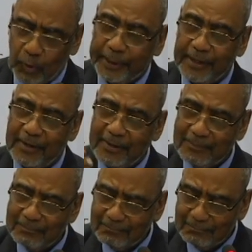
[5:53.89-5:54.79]
looking
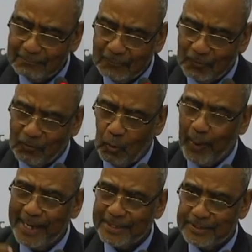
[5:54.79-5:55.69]
for
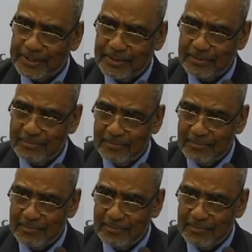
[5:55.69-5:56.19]
ways